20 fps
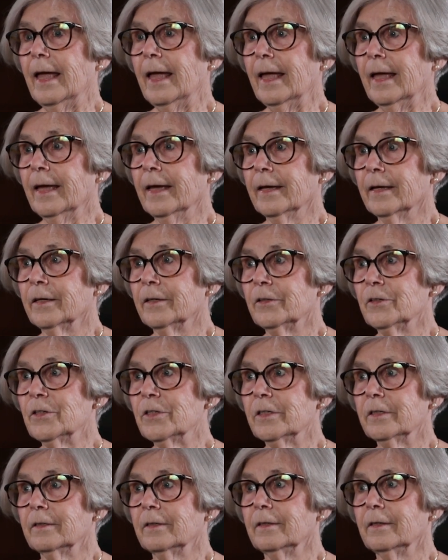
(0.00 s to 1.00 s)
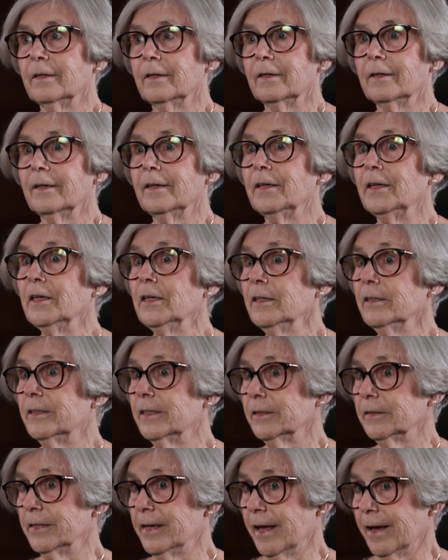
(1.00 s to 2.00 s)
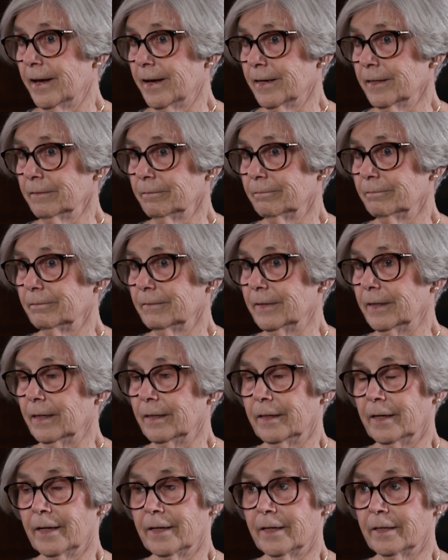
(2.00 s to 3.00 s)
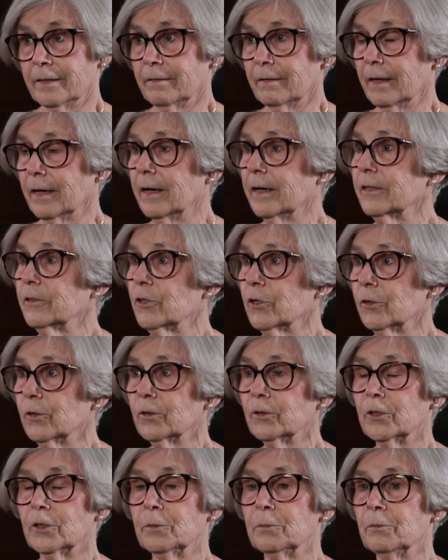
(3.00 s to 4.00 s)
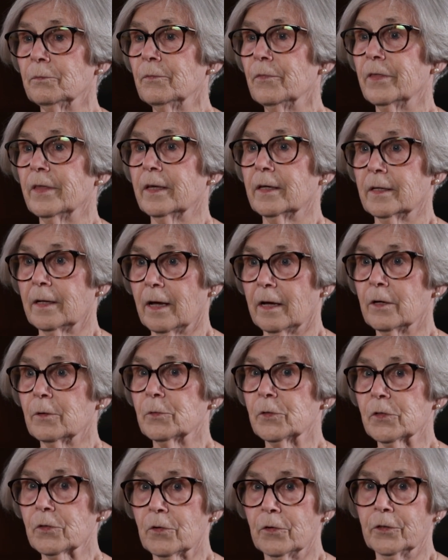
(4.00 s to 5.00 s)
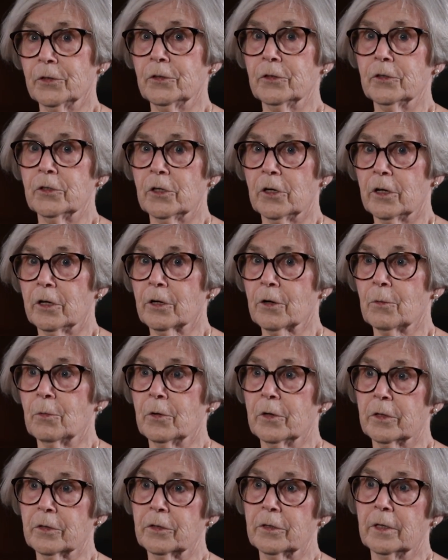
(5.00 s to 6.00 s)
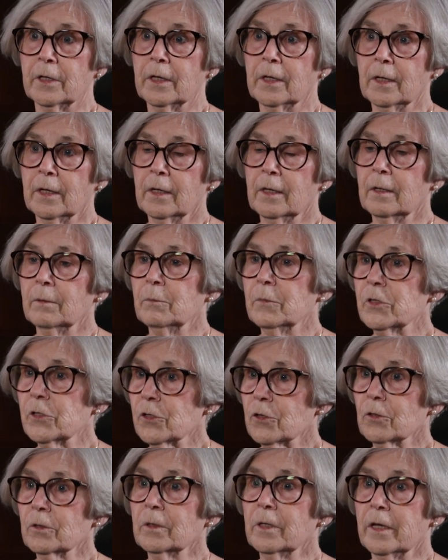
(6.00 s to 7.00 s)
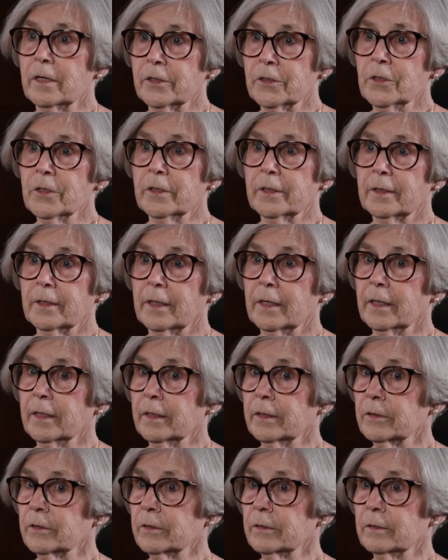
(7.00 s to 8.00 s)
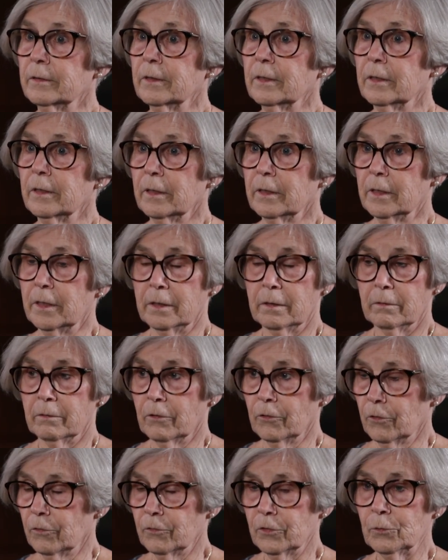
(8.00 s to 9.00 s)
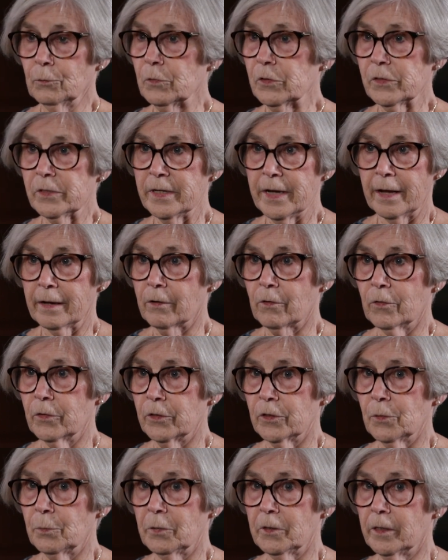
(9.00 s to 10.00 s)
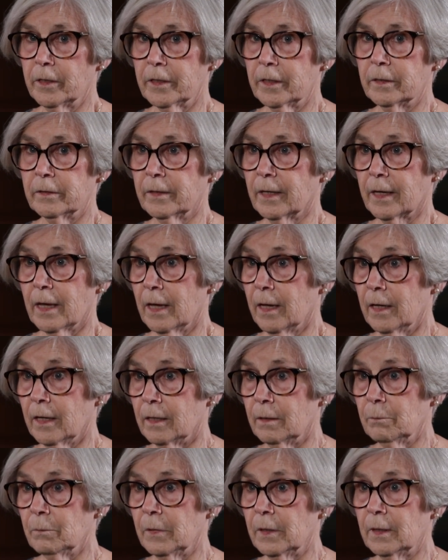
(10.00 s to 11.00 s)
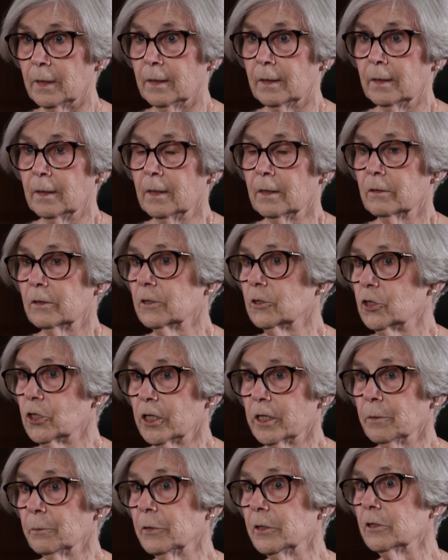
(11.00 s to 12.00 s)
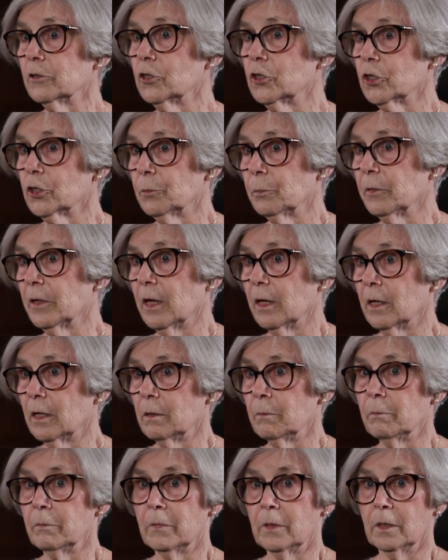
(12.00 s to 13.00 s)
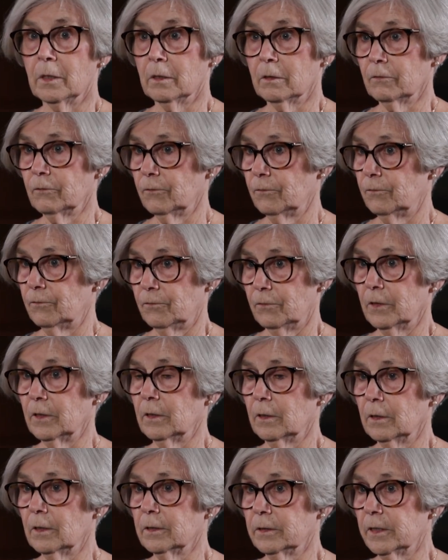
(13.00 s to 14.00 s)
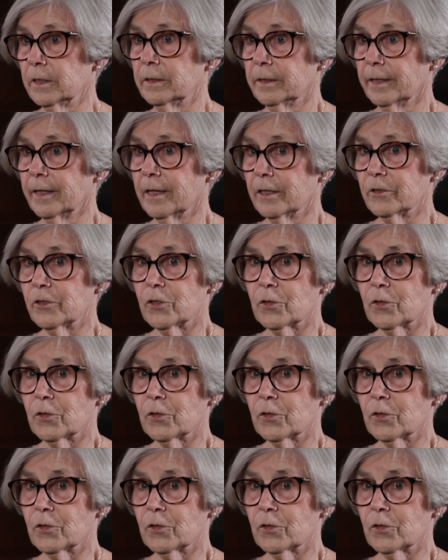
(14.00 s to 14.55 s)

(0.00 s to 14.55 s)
And he did not. And I told him that I was going to talk with Mr. Lund, and Earvin was not going to play in the game, the championship game, if it didn't get